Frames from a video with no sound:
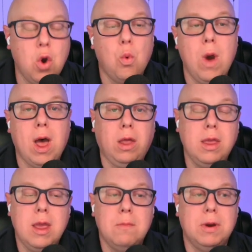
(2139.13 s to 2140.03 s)

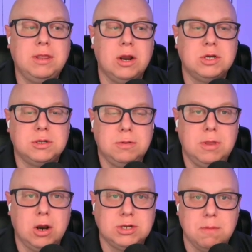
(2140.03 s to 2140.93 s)
Well, but
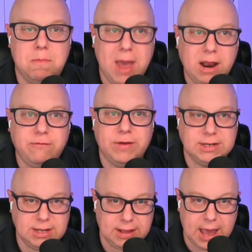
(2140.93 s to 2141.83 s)
there's a
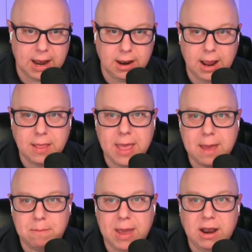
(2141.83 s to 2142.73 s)
benefit to that, and
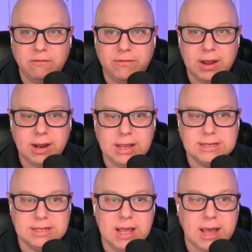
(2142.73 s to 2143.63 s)
that benefit
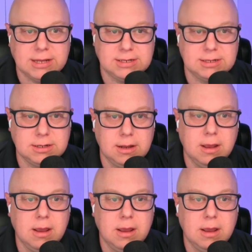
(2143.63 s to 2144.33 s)
is this: